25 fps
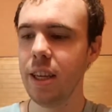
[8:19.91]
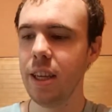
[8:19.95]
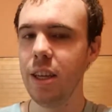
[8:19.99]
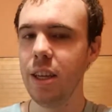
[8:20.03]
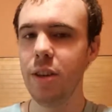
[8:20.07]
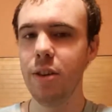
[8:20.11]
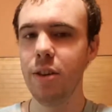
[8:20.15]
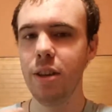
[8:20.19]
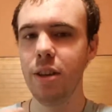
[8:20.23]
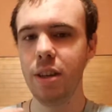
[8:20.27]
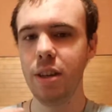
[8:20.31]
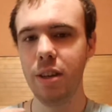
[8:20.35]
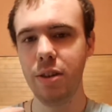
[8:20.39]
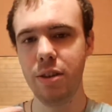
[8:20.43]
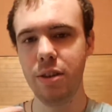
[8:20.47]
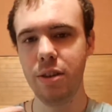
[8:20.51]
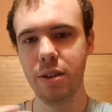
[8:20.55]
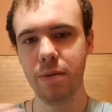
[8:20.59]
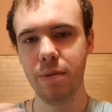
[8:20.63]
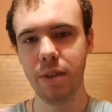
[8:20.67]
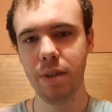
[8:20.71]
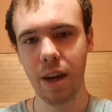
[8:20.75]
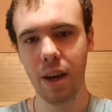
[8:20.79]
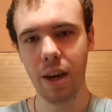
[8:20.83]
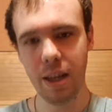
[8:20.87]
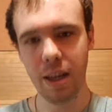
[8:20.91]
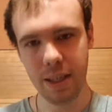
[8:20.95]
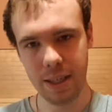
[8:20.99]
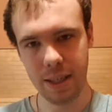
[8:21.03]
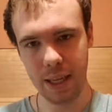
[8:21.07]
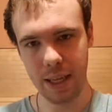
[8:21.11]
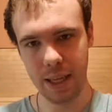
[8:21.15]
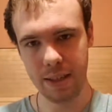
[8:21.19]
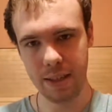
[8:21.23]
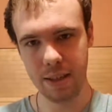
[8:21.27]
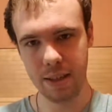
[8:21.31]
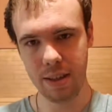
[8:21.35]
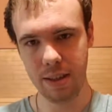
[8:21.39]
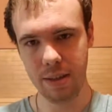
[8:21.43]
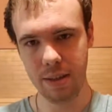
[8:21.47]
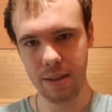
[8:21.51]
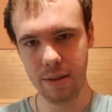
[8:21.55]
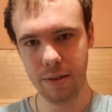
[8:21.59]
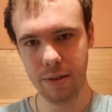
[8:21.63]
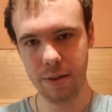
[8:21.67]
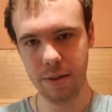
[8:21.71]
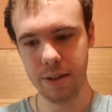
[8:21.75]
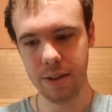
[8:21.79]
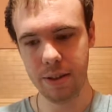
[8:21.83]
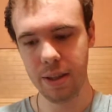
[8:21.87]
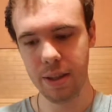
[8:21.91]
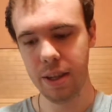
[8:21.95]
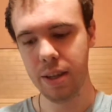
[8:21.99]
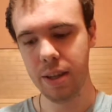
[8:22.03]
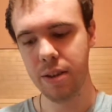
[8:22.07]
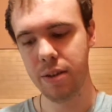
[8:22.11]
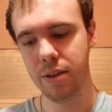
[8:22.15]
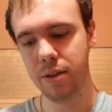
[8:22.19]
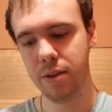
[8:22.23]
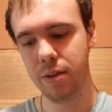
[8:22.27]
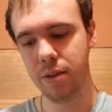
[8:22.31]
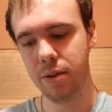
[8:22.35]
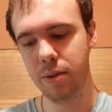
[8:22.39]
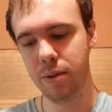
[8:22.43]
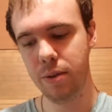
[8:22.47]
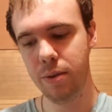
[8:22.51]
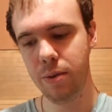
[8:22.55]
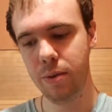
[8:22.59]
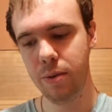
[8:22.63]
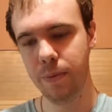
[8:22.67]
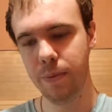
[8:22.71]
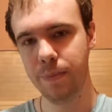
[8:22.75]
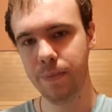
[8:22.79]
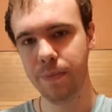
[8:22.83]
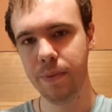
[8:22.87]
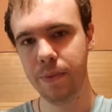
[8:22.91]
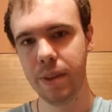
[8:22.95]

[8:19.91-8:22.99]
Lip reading: you can use some context clues to